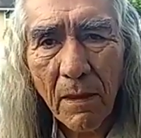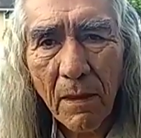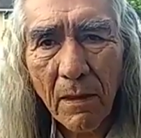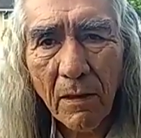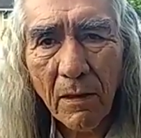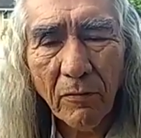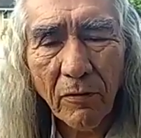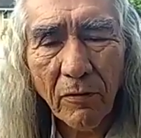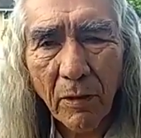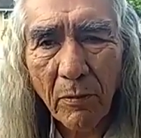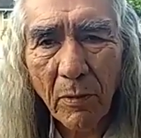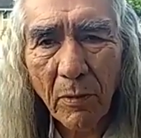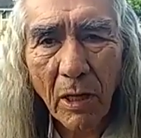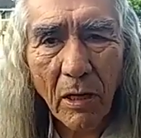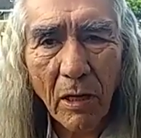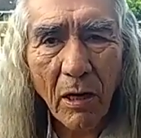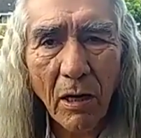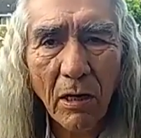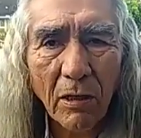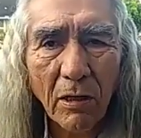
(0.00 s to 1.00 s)
And from our
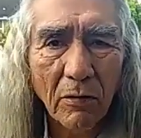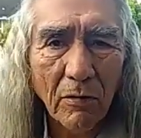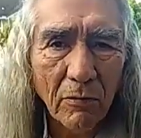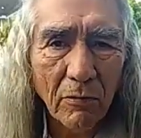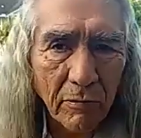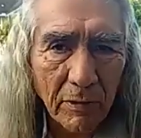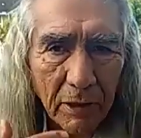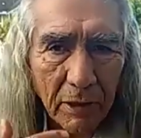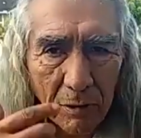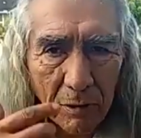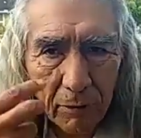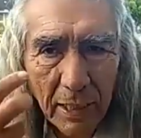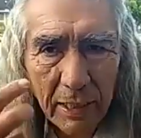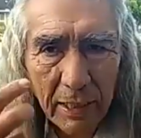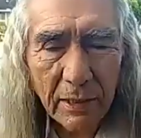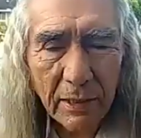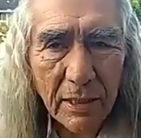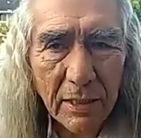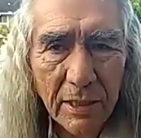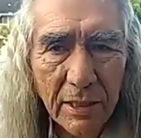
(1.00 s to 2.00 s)
heart, we create
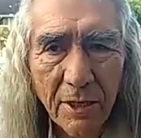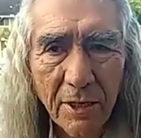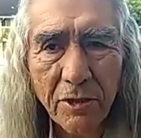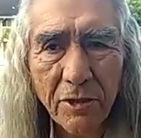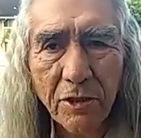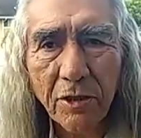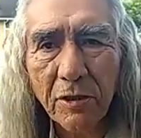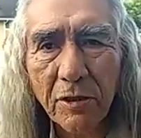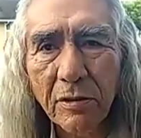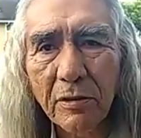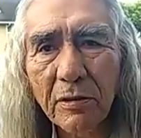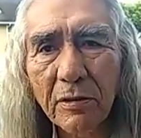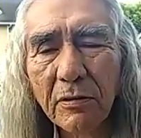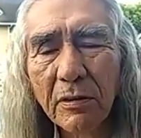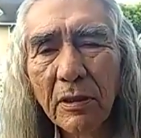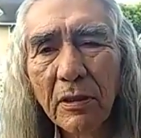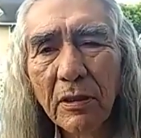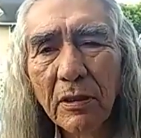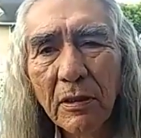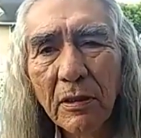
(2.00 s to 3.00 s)
an intention.
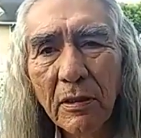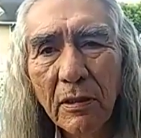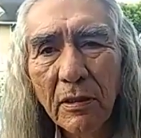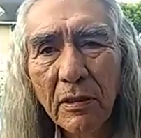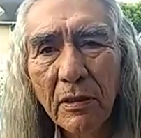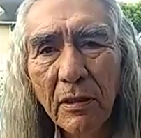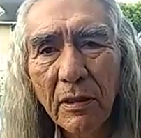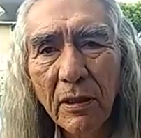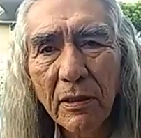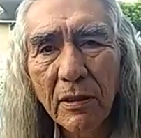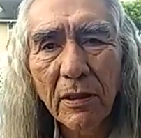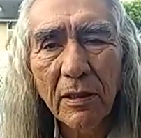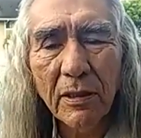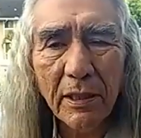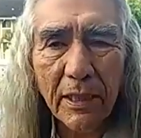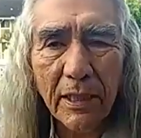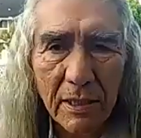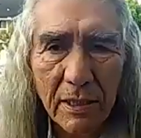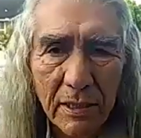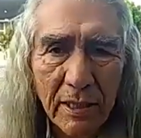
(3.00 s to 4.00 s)
And in
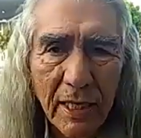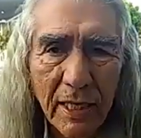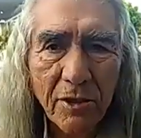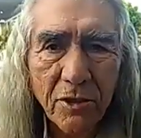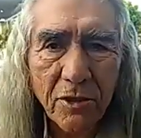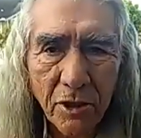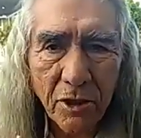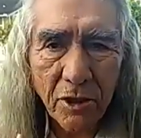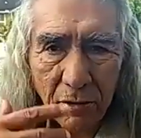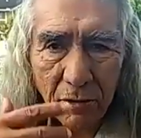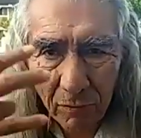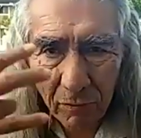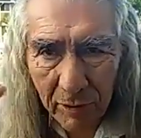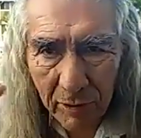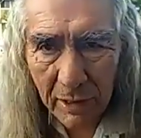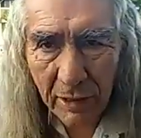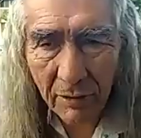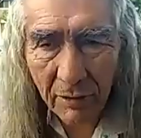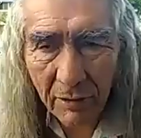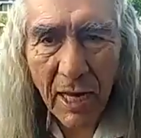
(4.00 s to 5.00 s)
the intention, we
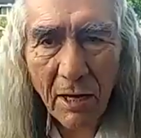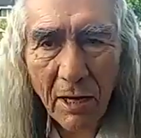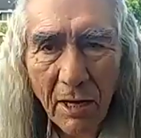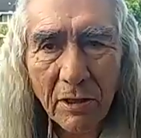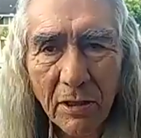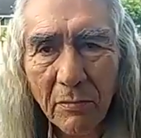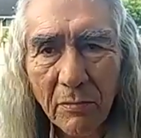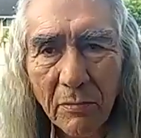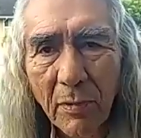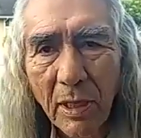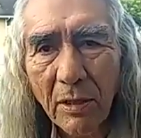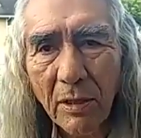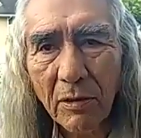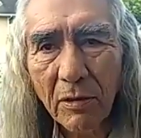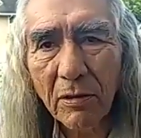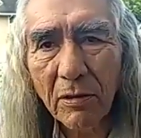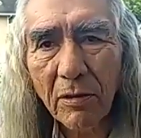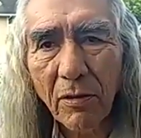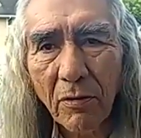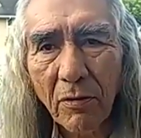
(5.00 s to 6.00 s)
give it out to the Mother
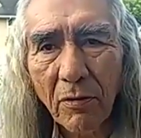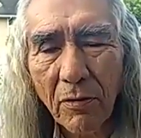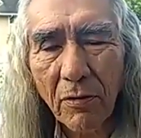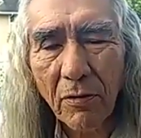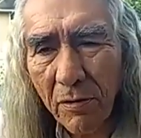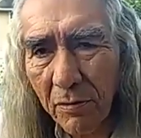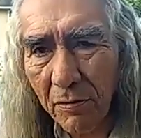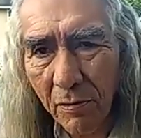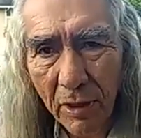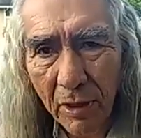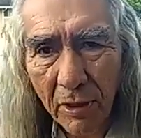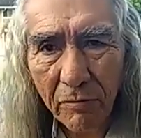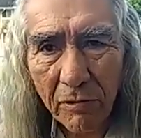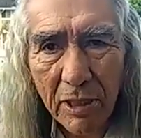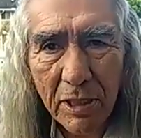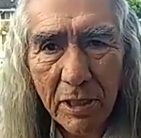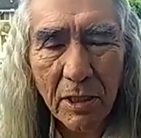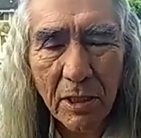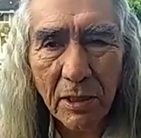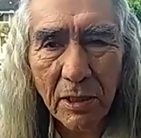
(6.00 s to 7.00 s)
Earth, or through the
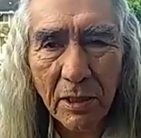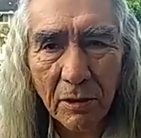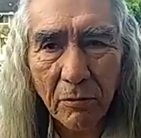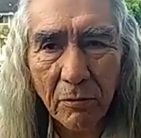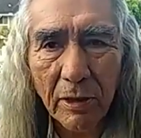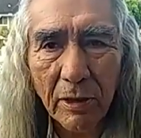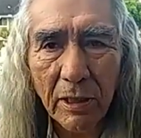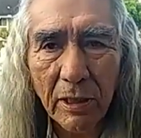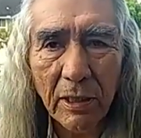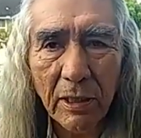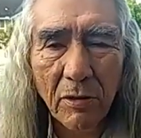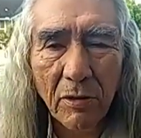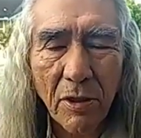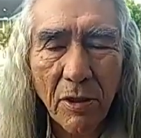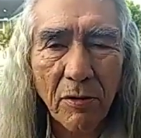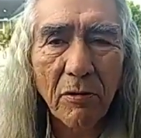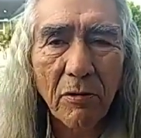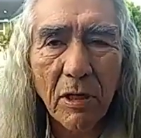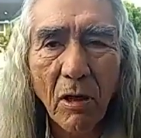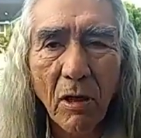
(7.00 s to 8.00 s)
crystalline grid, or
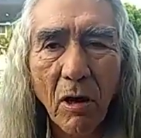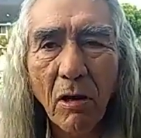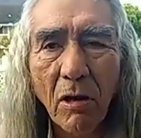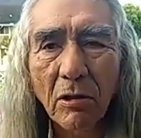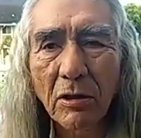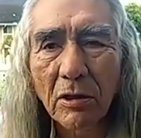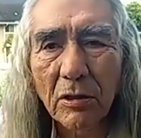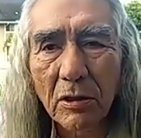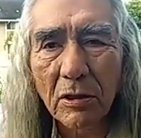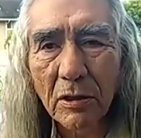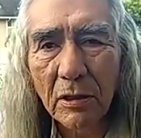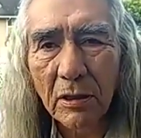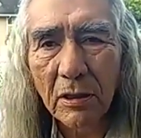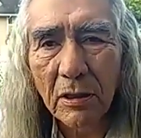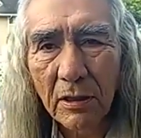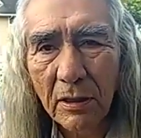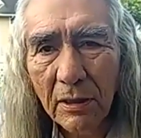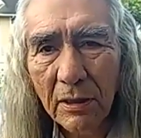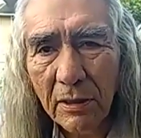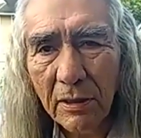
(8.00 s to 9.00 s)
through an altar
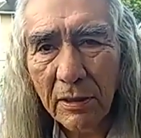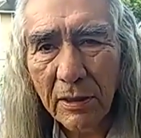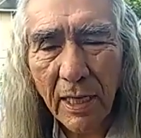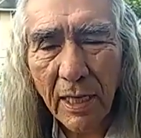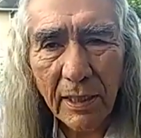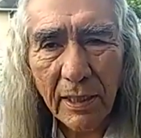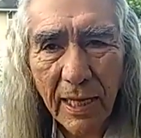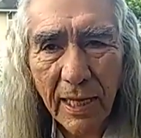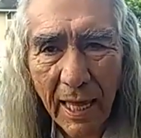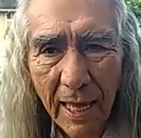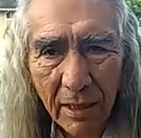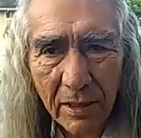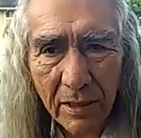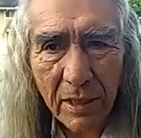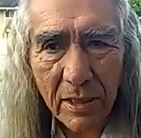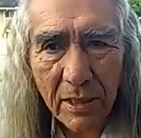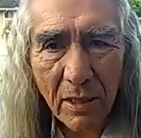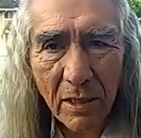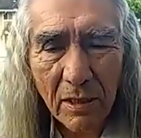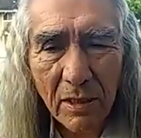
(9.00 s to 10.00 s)
that
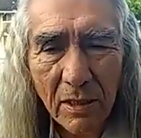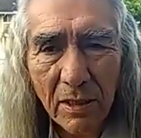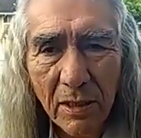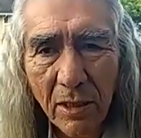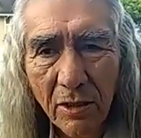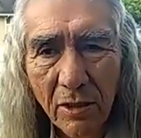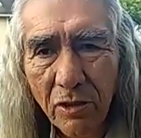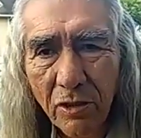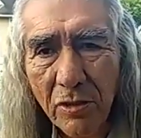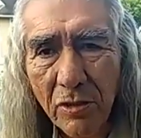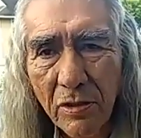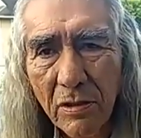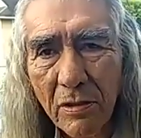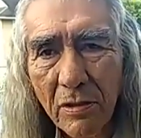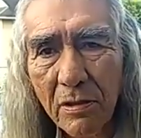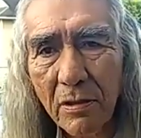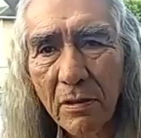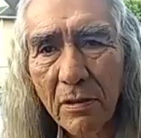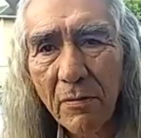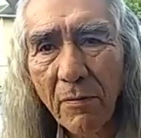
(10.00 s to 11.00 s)
enhances our intentions.